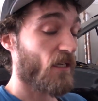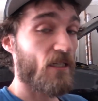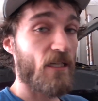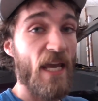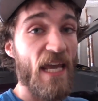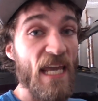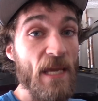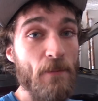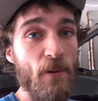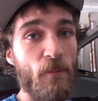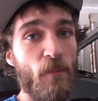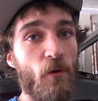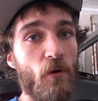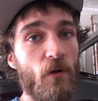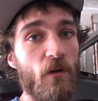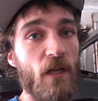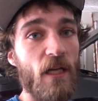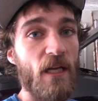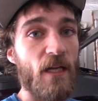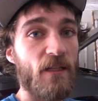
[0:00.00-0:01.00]

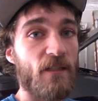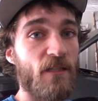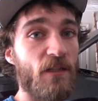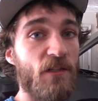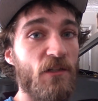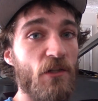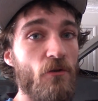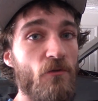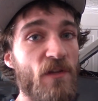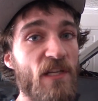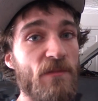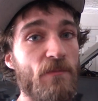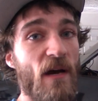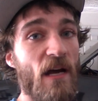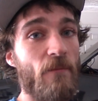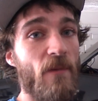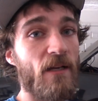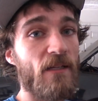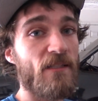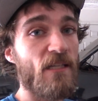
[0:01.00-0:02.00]
capable to do this
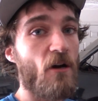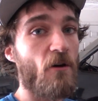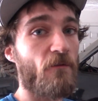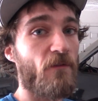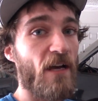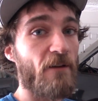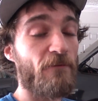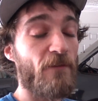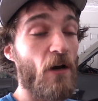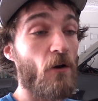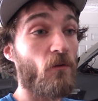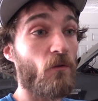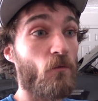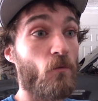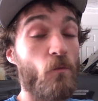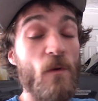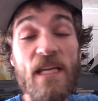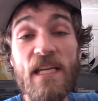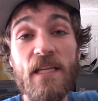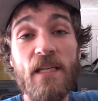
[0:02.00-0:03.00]
by myself. I felt
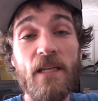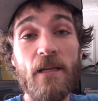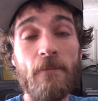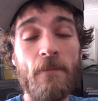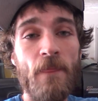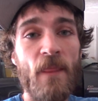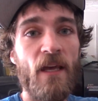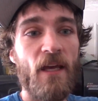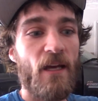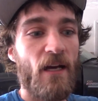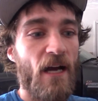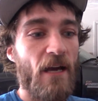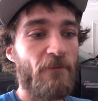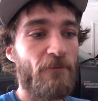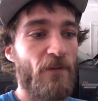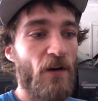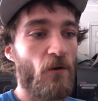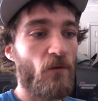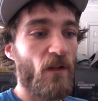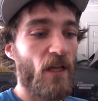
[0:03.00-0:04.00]
weak. I
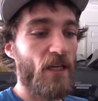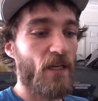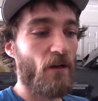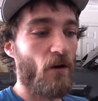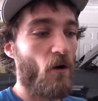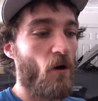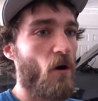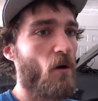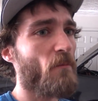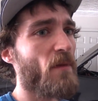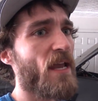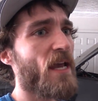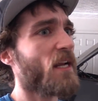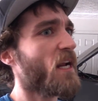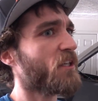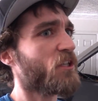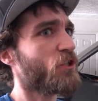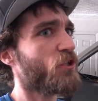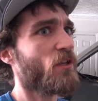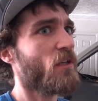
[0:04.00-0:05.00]
felt like, oh man,
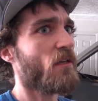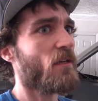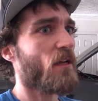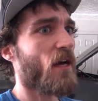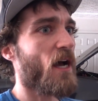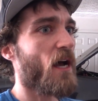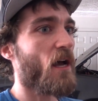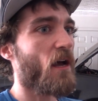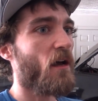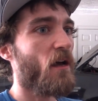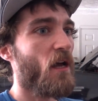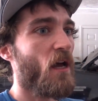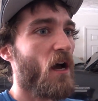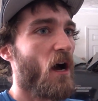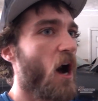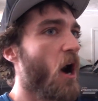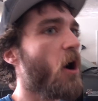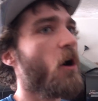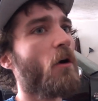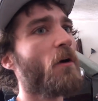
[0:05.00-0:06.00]
I shouldn't,
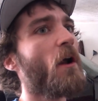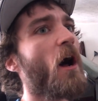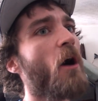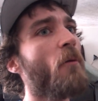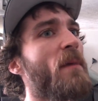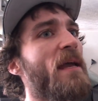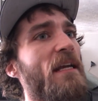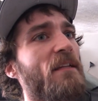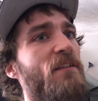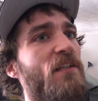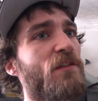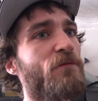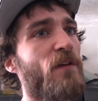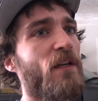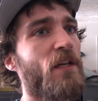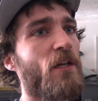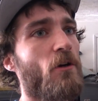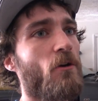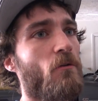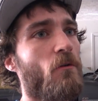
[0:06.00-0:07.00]
I'll make this
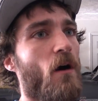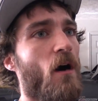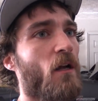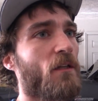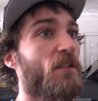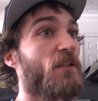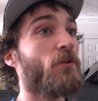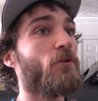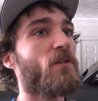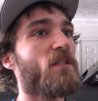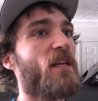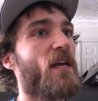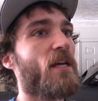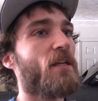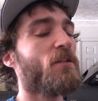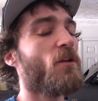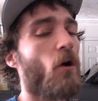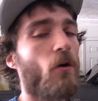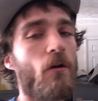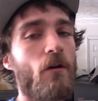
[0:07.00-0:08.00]
video on
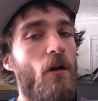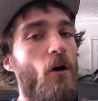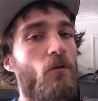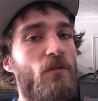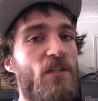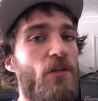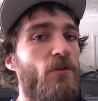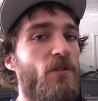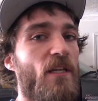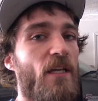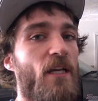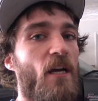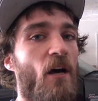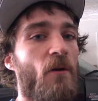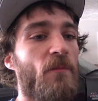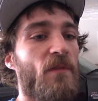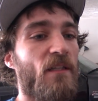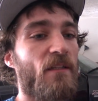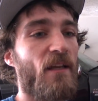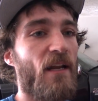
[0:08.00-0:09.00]
Tuesday. No, Tuesday
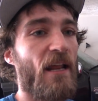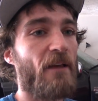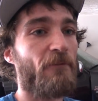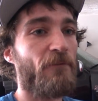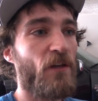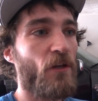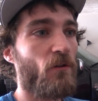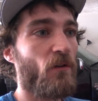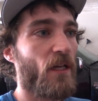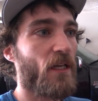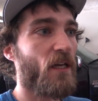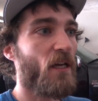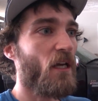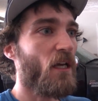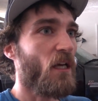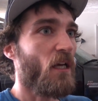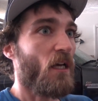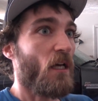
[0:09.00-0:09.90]
comes and then I feel like